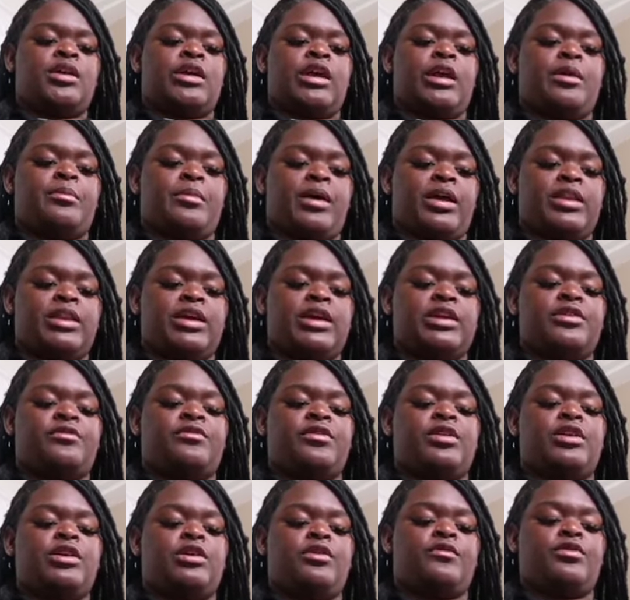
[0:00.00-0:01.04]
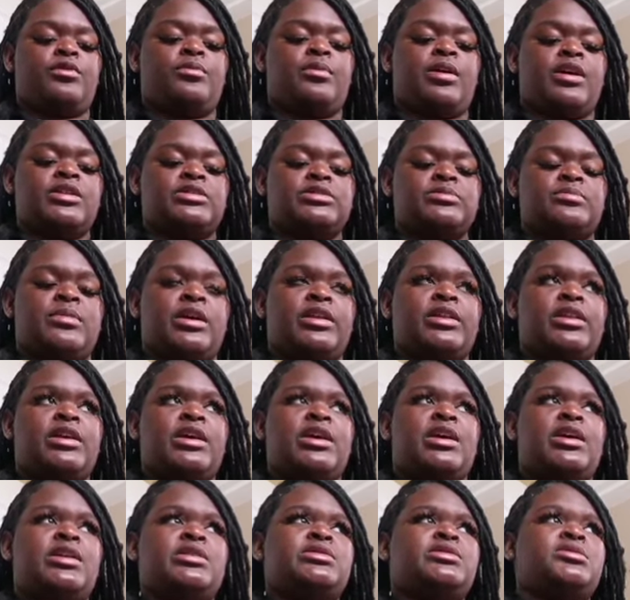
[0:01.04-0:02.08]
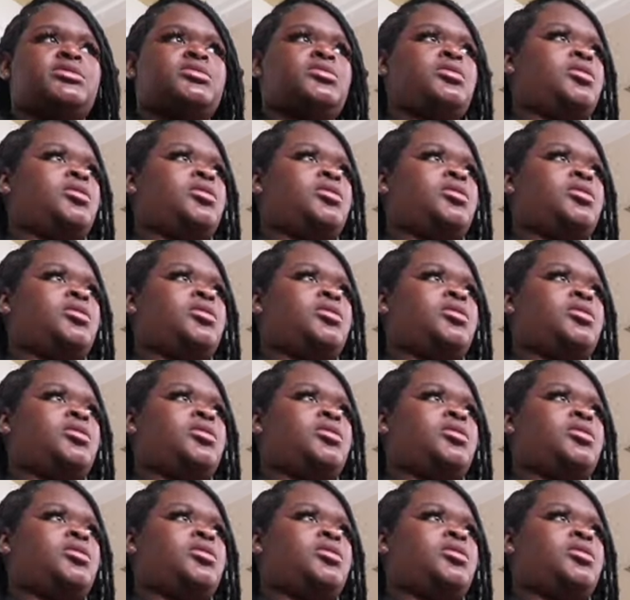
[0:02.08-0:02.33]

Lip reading: And my last video, if you watched my last